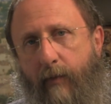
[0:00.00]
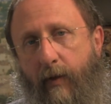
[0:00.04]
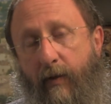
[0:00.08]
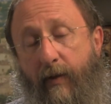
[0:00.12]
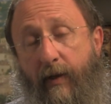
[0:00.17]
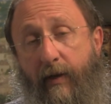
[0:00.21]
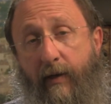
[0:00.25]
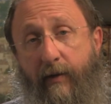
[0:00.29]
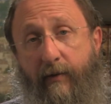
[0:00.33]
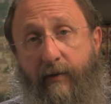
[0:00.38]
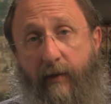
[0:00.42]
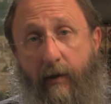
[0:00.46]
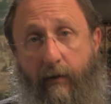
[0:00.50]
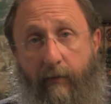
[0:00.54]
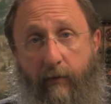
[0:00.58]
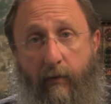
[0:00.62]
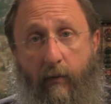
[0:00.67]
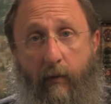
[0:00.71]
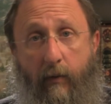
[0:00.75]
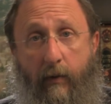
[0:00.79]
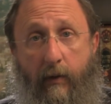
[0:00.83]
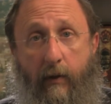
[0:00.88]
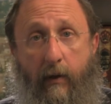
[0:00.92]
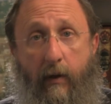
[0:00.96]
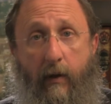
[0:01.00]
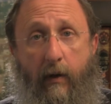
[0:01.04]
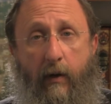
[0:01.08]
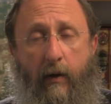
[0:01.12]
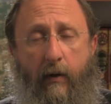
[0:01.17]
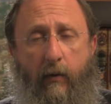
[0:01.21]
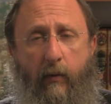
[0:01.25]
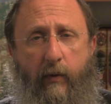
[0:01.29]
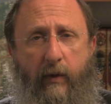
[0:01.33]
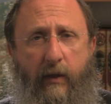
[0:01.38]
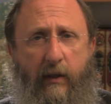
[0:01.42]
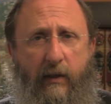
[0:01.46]
that is, everyone
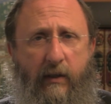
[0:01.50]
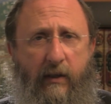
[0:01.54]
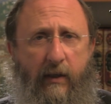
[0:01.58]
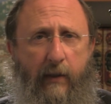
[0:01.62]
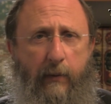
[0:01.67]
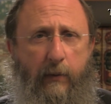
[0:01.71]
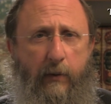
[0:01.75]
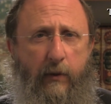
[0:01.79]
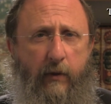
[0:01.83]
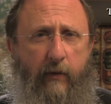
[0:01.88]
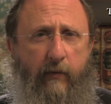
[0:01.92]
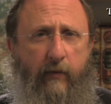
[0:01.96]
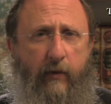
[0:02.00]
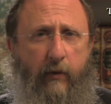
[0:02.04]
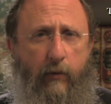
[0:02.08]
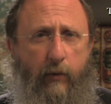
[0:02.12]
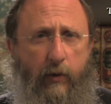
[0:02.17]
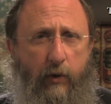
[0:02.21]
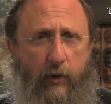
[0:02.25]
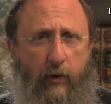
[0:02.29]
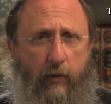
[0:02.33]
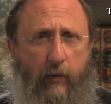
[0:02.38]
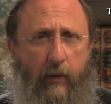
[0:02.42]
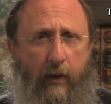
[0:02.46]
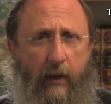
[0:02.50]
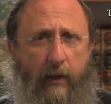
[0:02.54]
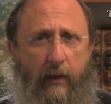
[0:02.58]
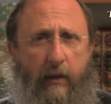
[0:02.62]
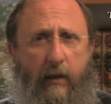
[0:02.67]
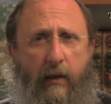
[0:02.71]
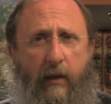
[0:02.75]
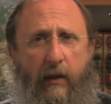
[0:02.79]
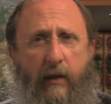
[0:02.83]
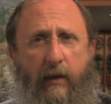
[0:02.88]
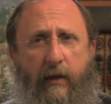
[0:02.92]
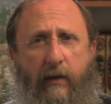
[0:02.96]
with the exception of Yehoshua and
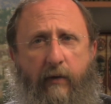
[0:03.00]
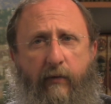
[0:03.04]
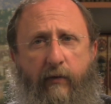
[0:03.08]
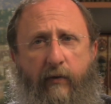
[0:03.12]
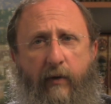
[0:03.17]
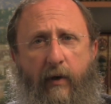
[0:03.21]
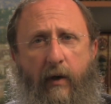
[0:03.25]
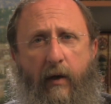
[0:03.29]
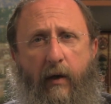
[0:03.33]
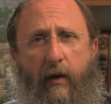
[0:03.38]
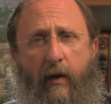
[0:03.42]
Kalev,